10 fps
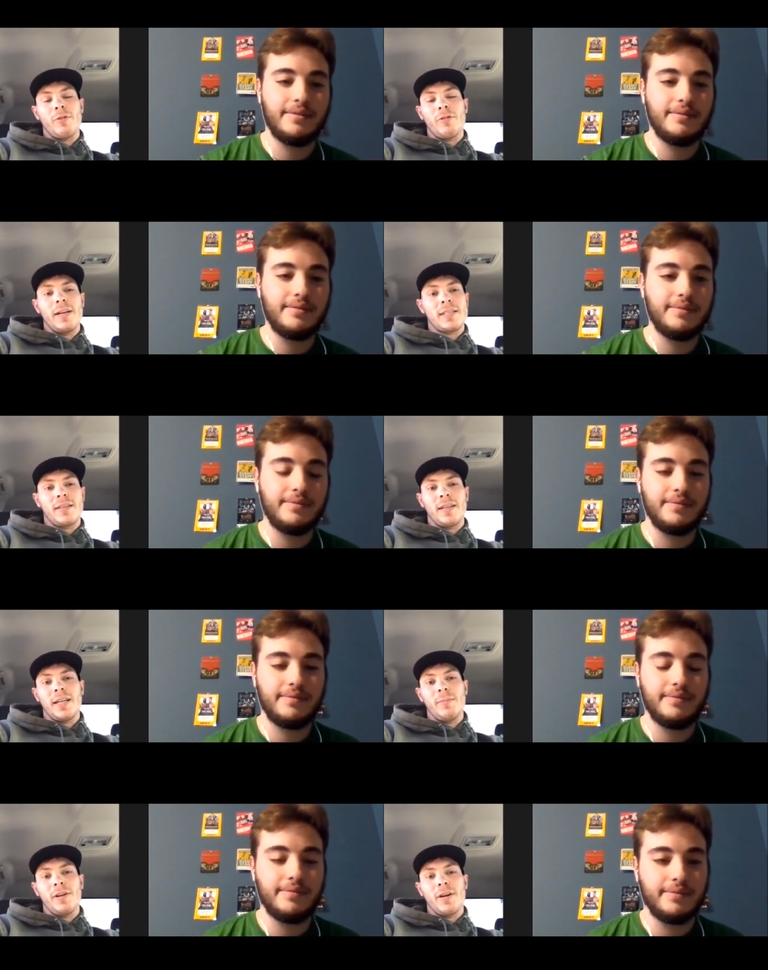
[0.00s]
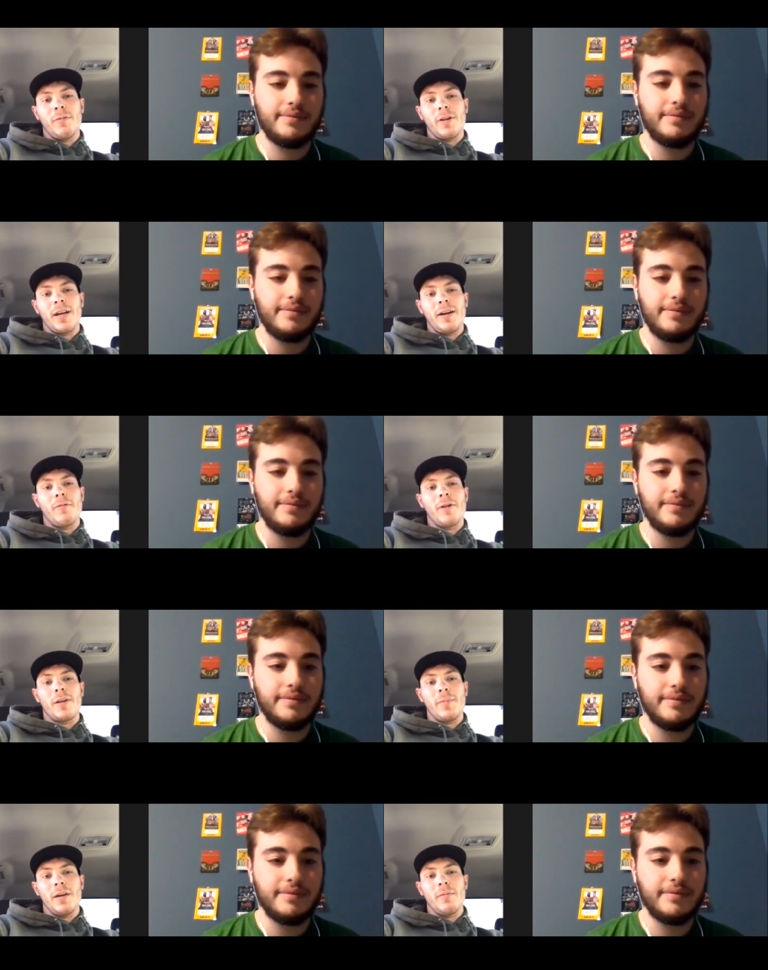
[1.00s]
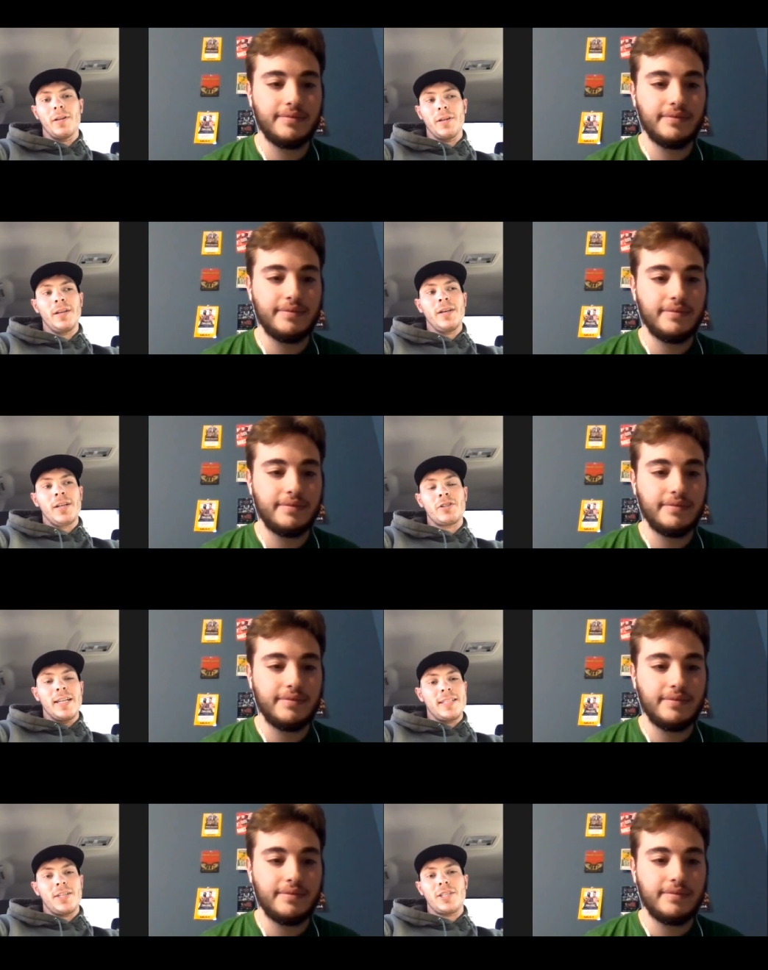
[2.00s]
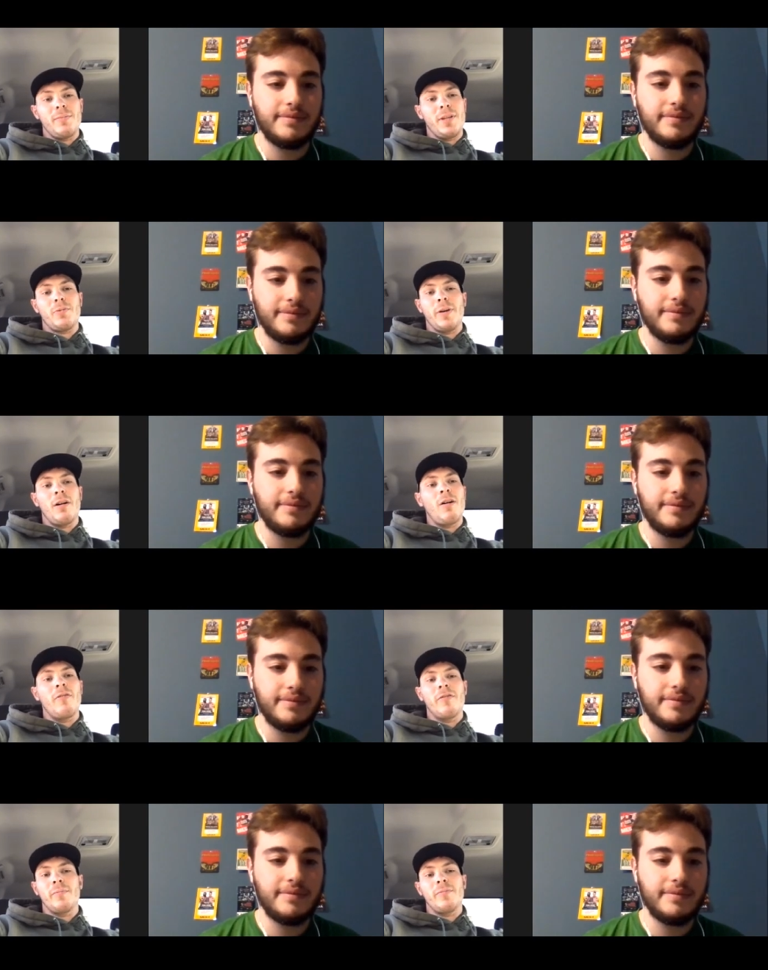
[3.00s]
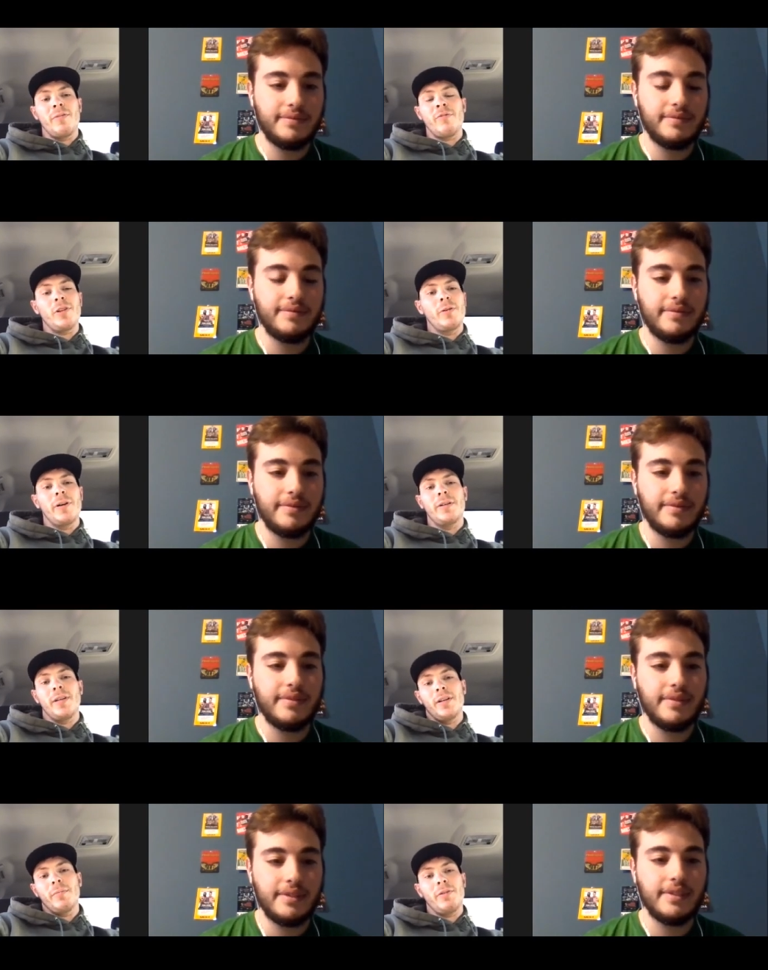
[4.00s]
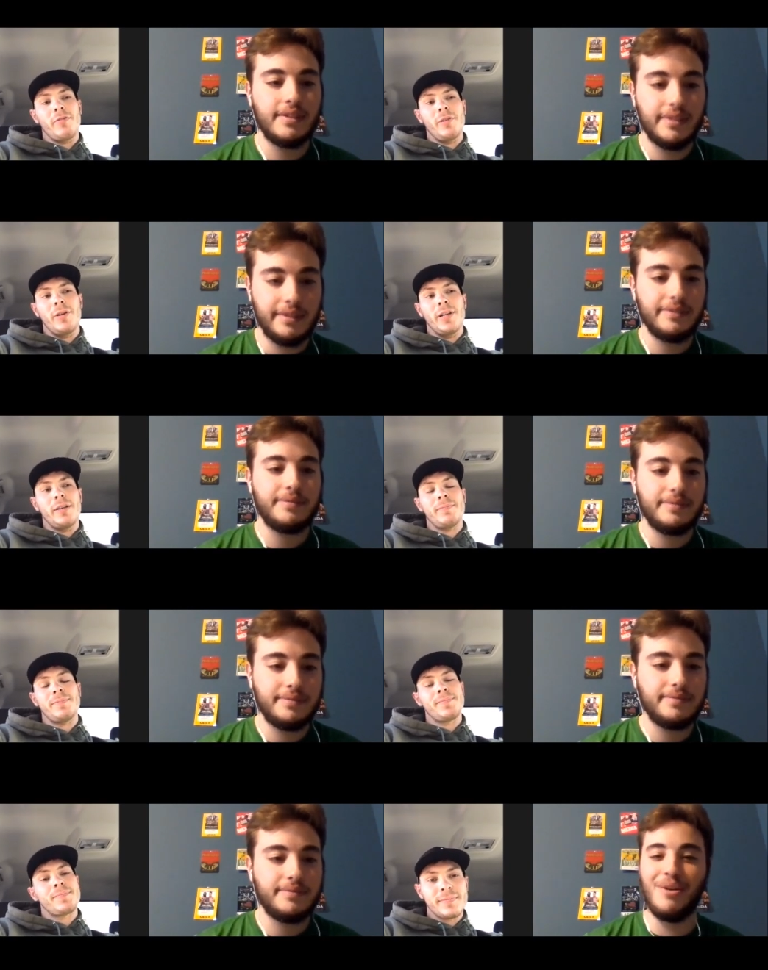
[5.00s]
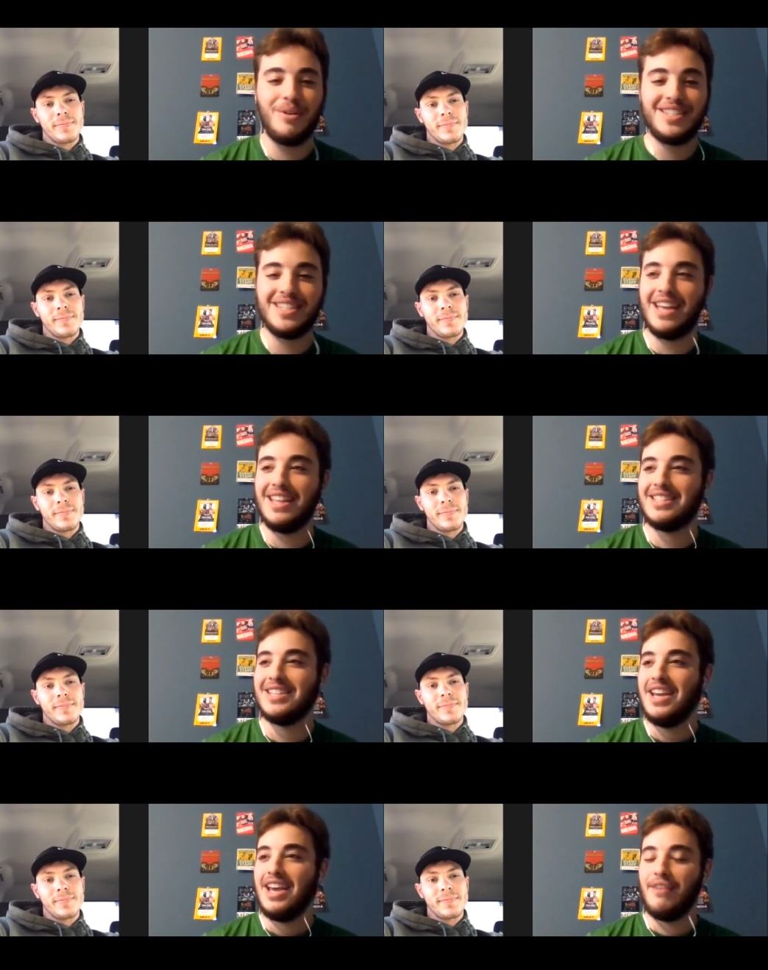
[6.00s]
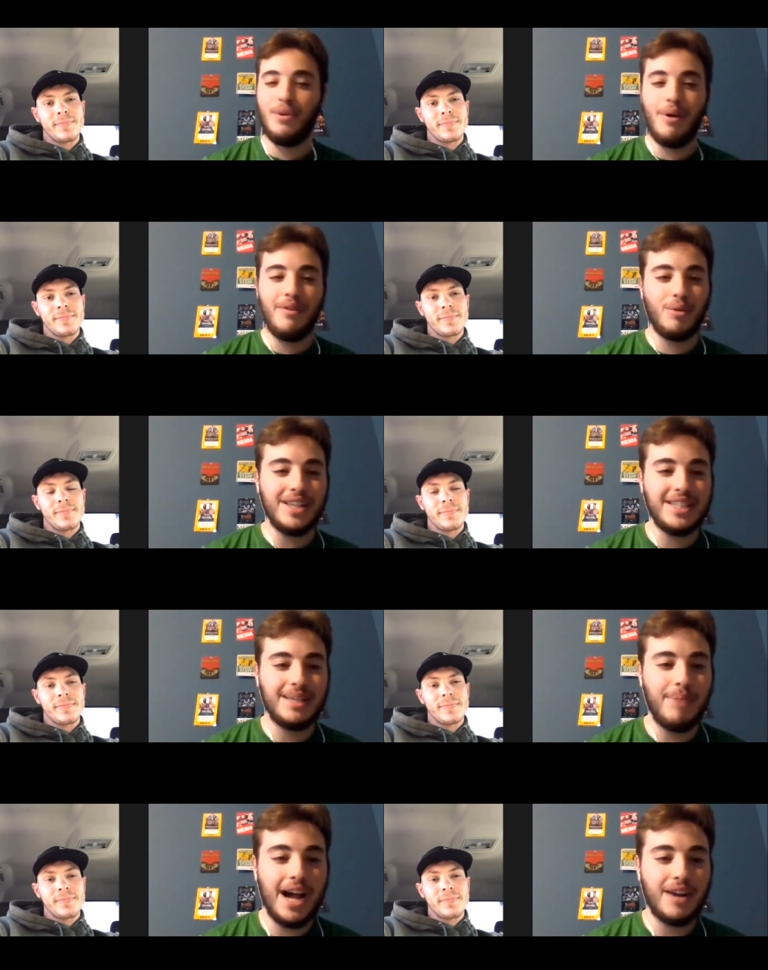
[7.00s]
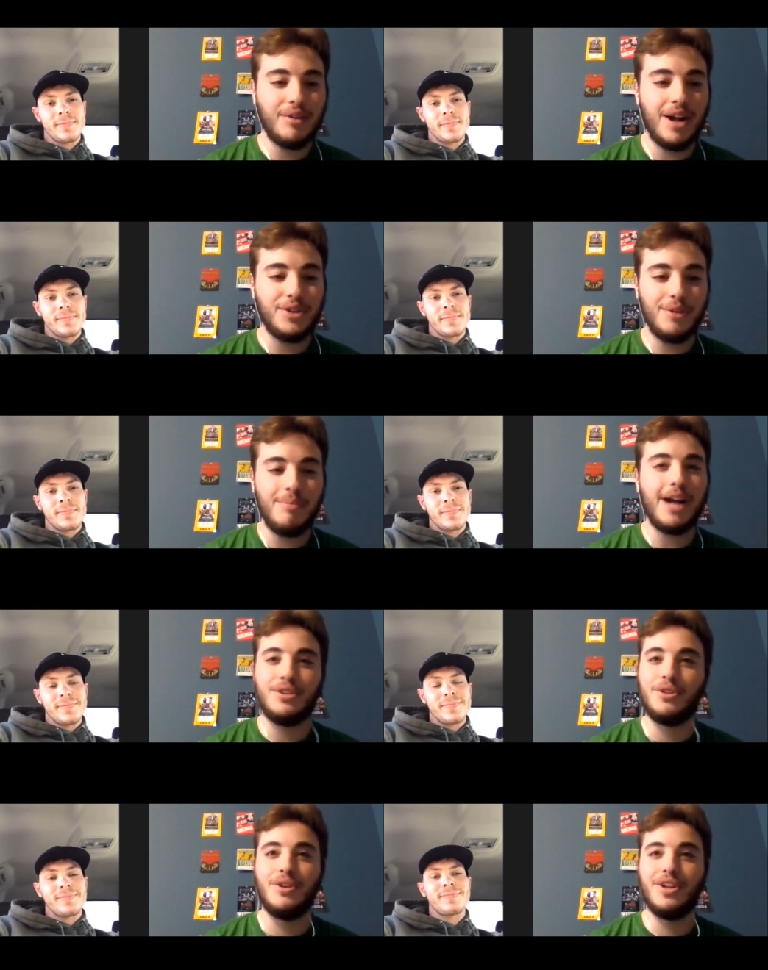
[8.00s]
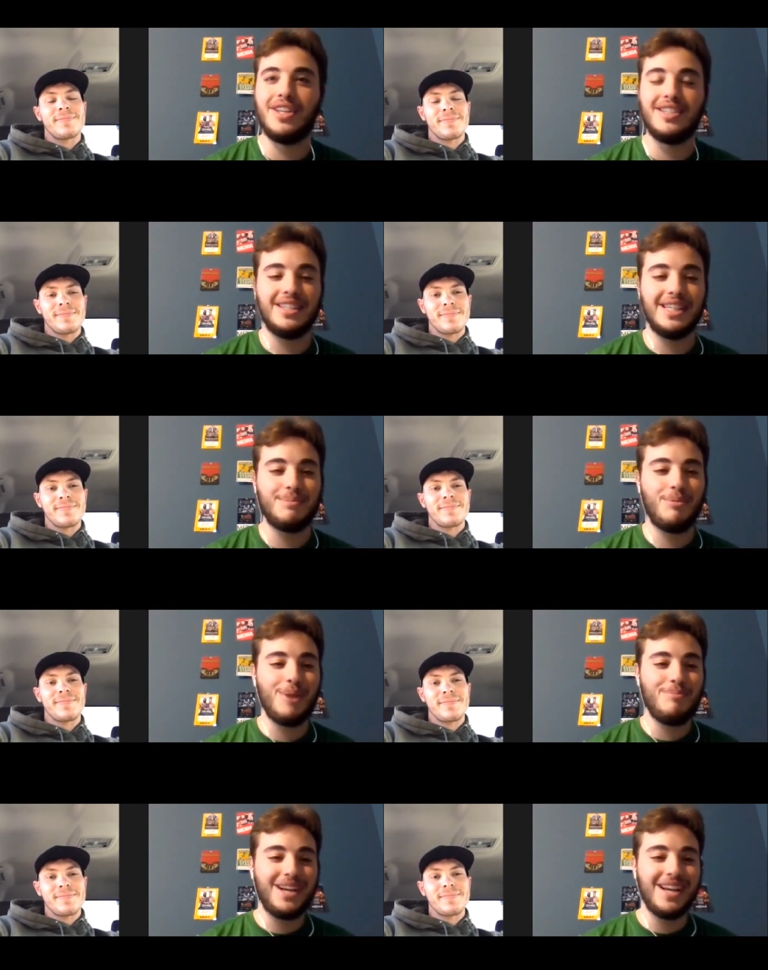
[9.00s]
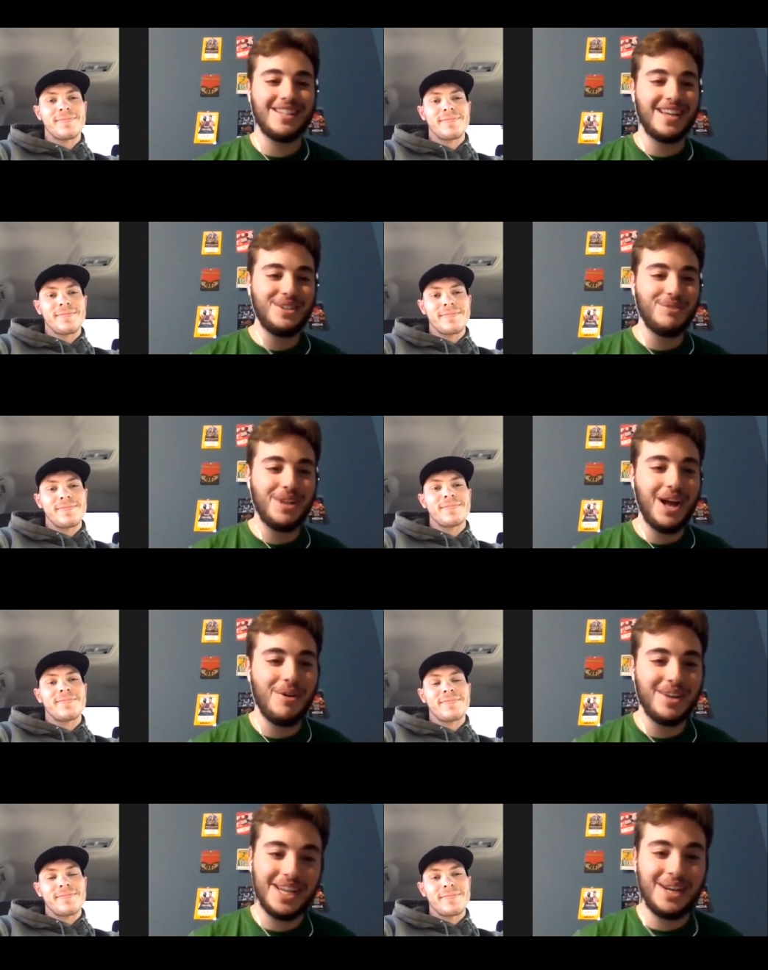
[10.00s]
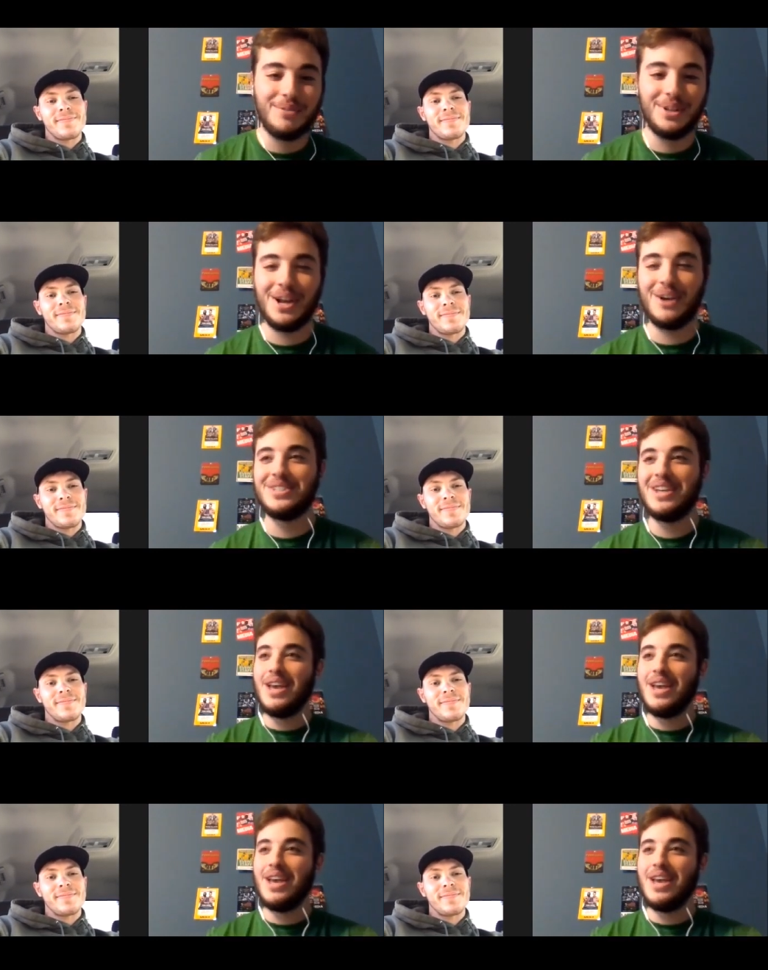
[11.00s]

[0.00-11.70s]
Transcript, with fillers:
Speaker 1: a wrestling game. You know, I want I want to be able to transition between all of them and fluid. You know, be fluid in it.
Speaker 2: I always say this if you have a wrestling background you're bound to do good things in the sport because as you know as anyone knows